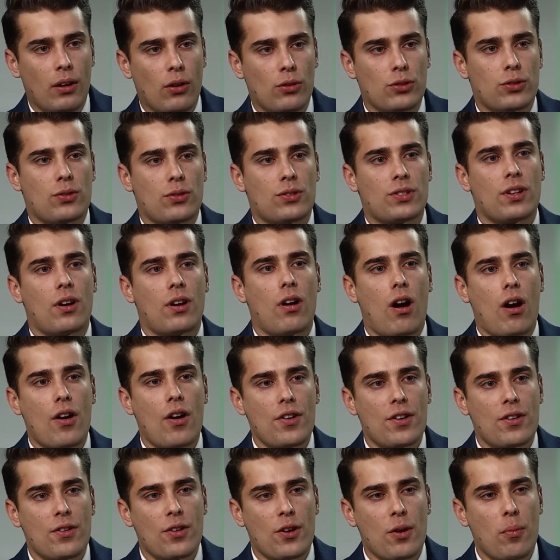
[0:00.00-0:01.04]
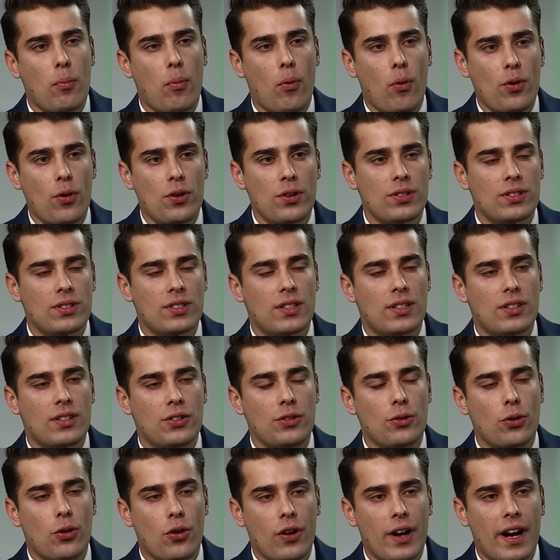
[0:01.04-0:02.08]
Also, The Guardian reported that
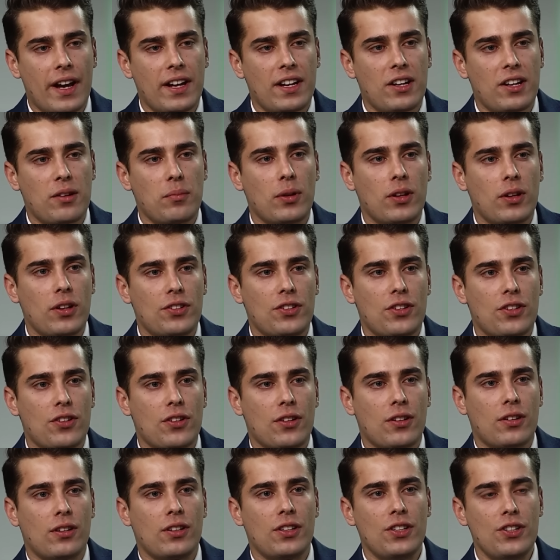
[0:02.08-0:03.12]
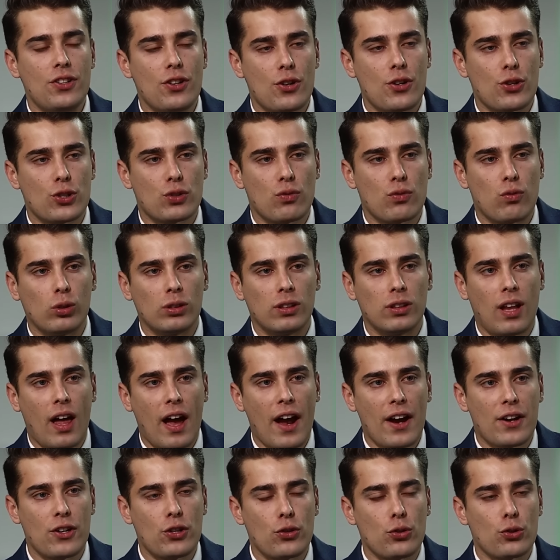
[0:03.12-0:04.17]
Ukrainian military leaders would
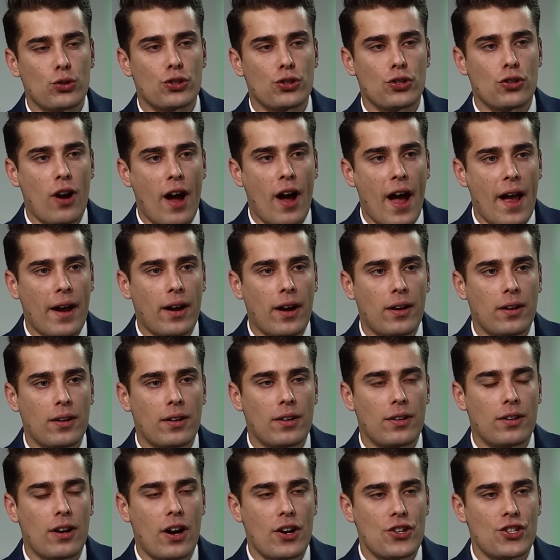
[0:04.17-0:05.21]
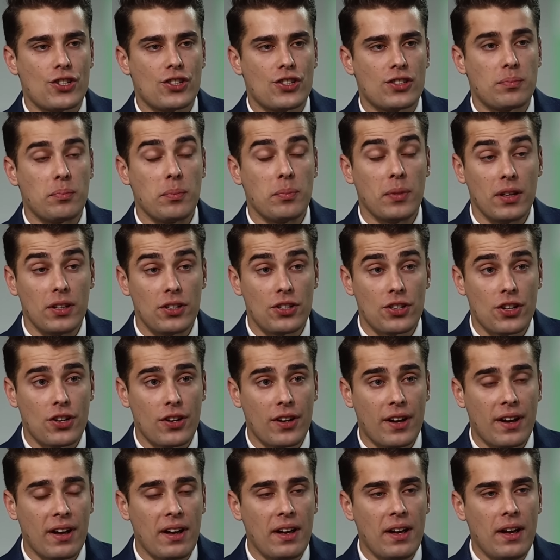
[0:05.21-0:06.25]
like to strike Russia's
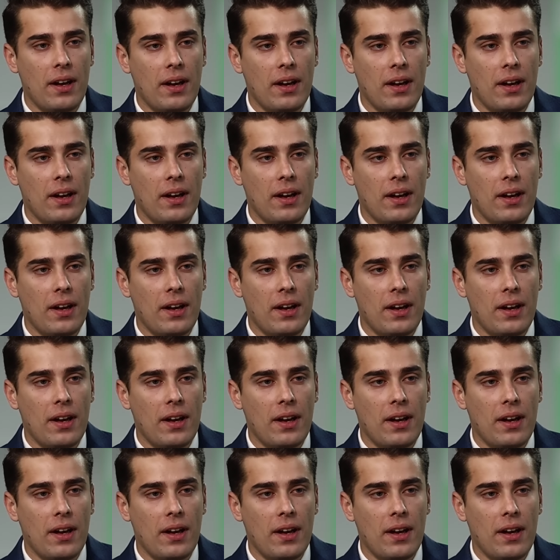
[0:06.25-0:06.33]
military